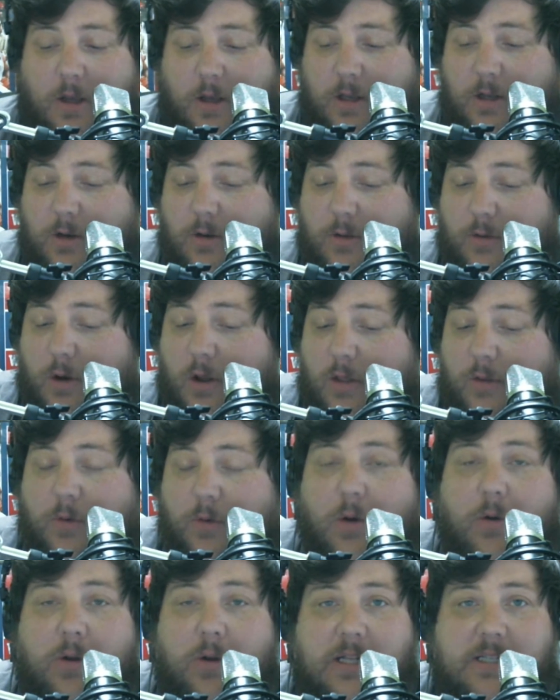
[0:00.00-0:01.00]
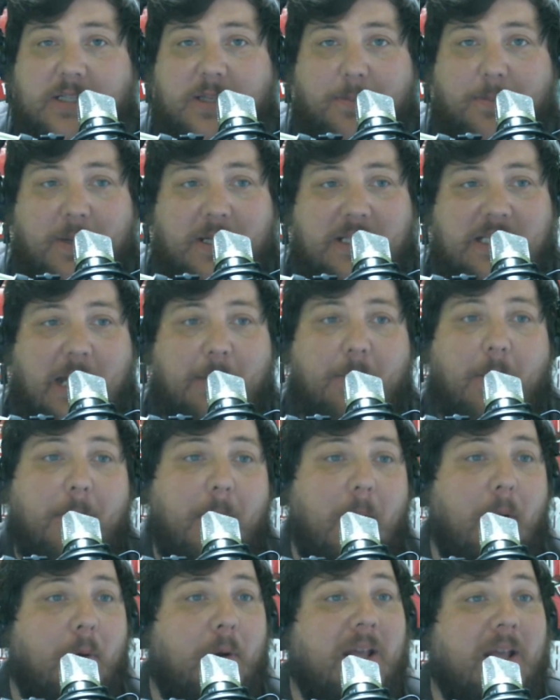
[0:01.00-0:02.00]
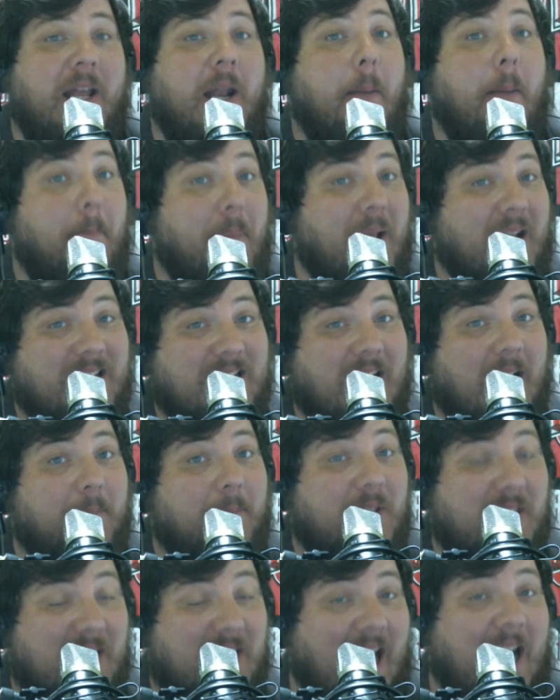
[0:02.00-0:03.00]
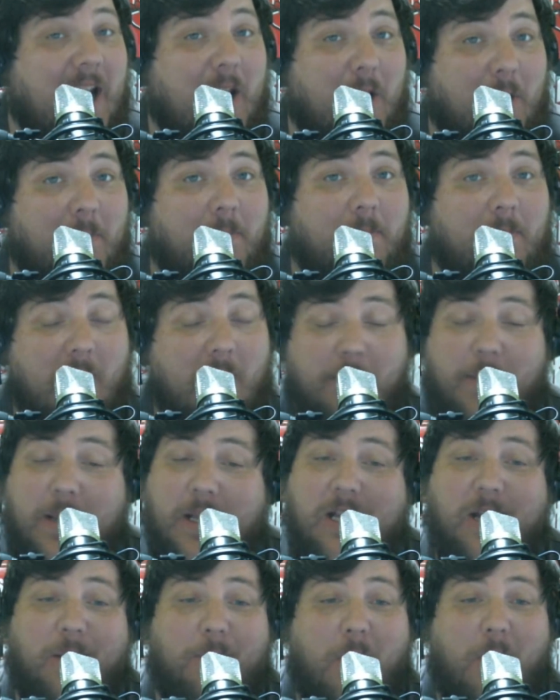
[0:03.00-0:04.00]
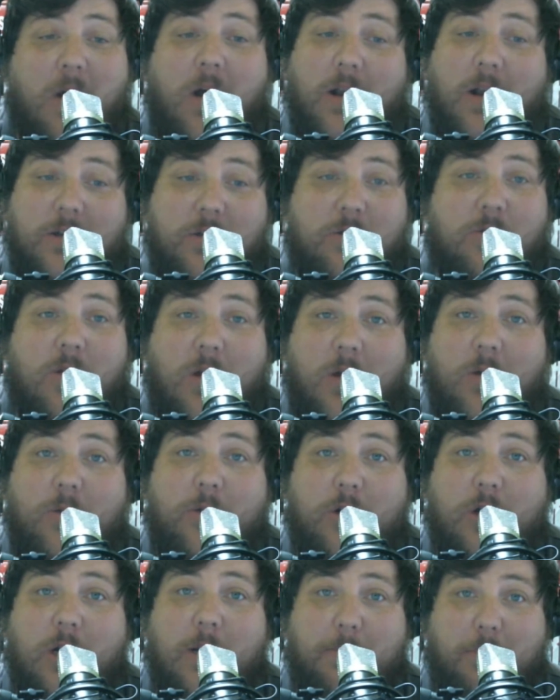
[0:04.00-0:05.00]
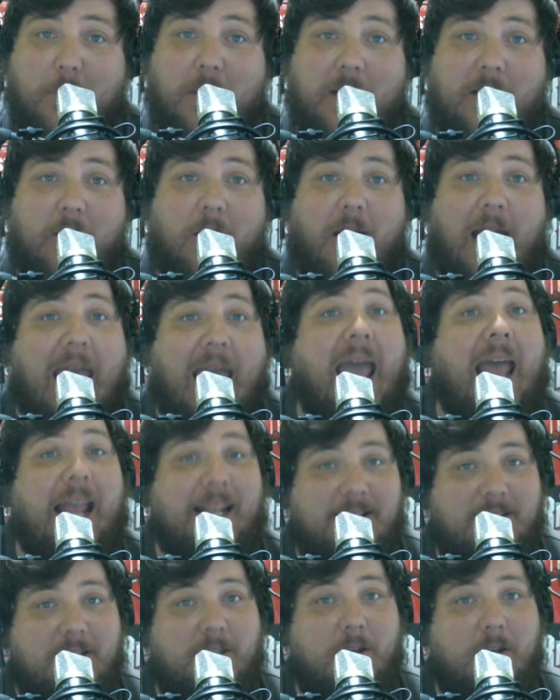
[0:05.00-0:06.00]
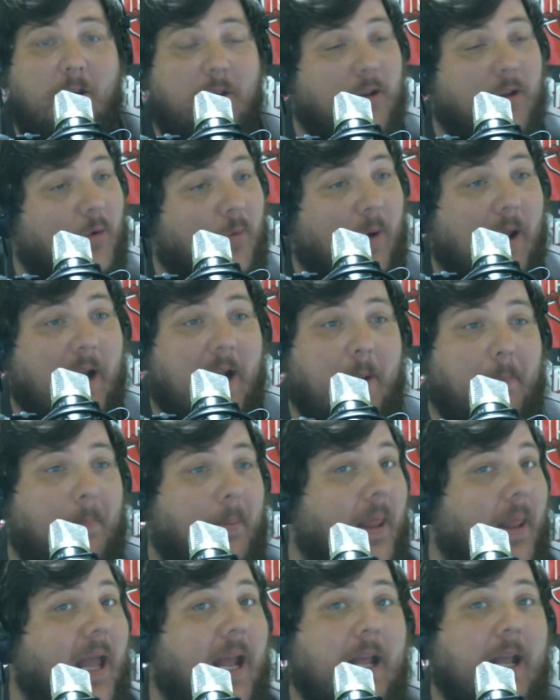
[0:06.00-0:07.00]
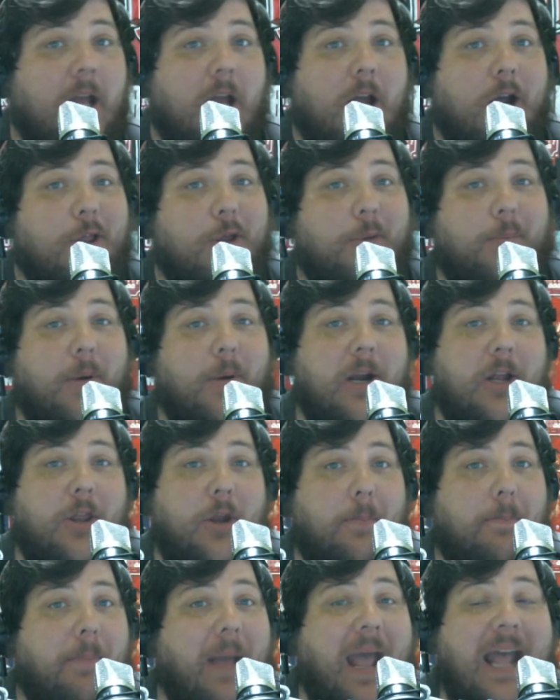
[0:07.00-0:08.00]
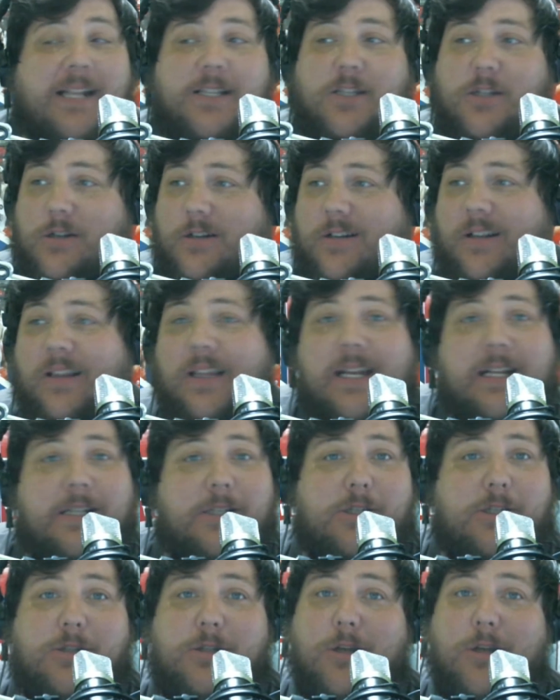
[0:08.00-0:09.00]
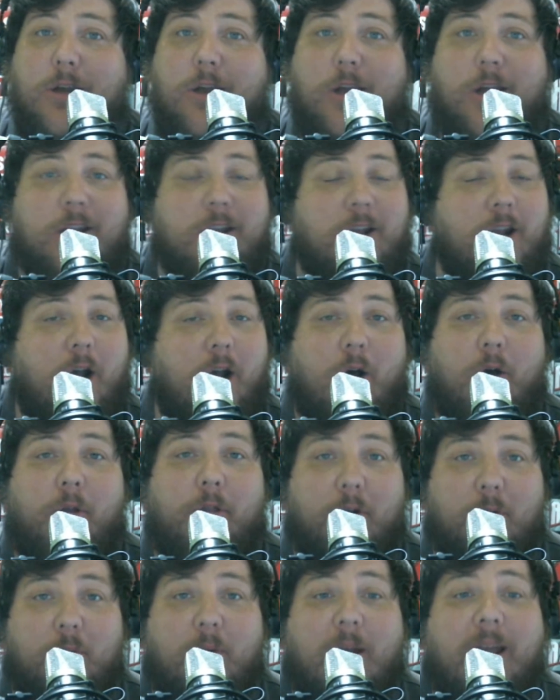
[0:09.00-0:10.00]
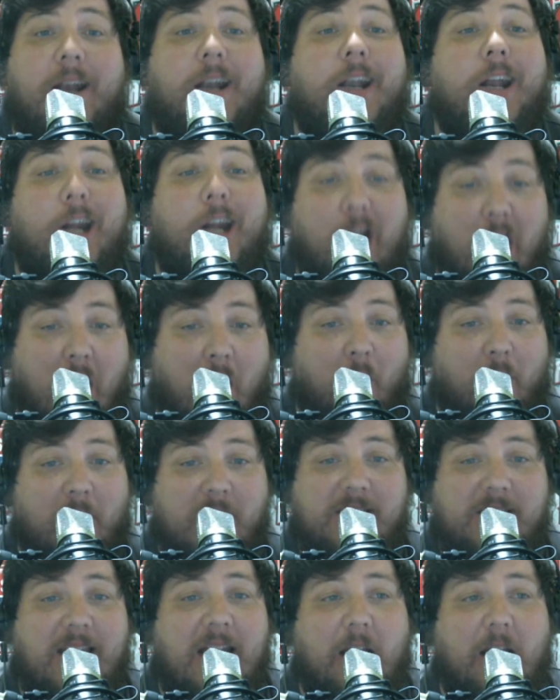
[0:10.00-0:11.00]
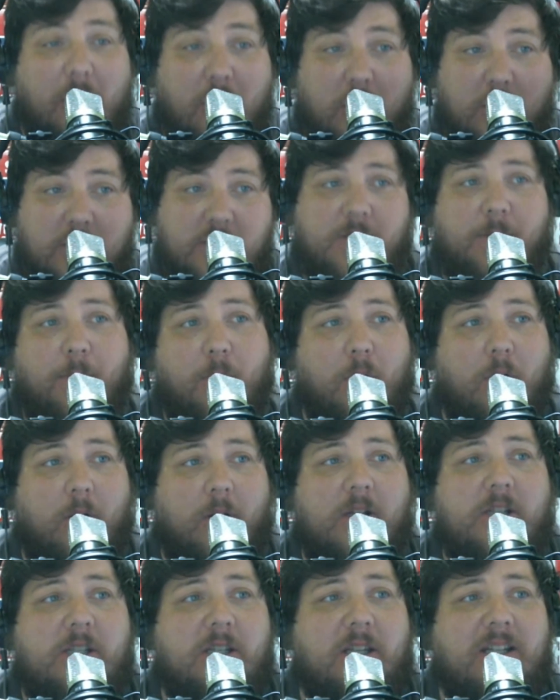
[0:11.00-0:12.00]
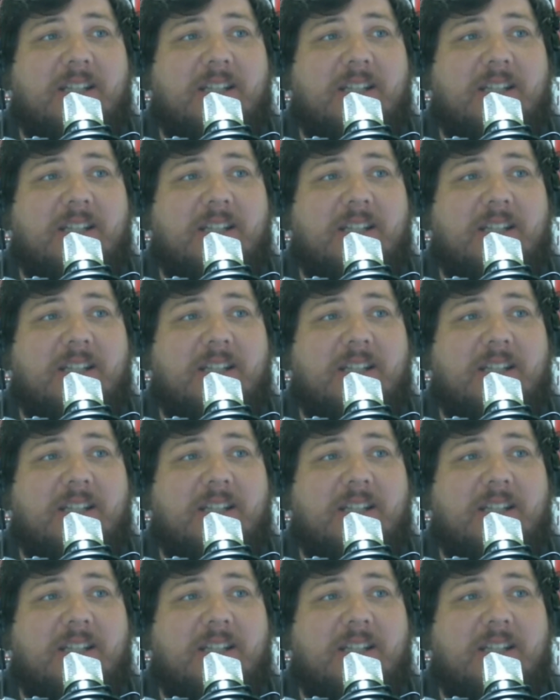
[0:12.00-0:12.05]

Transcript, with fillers: you know they're on the road against a big time opponent in a big time stadium. I mean, come on, you know they're going to bring their hats. They're ready to play. They're bringing their bats, their cleats you know, they're ready to go. Let's take a look some more. Let's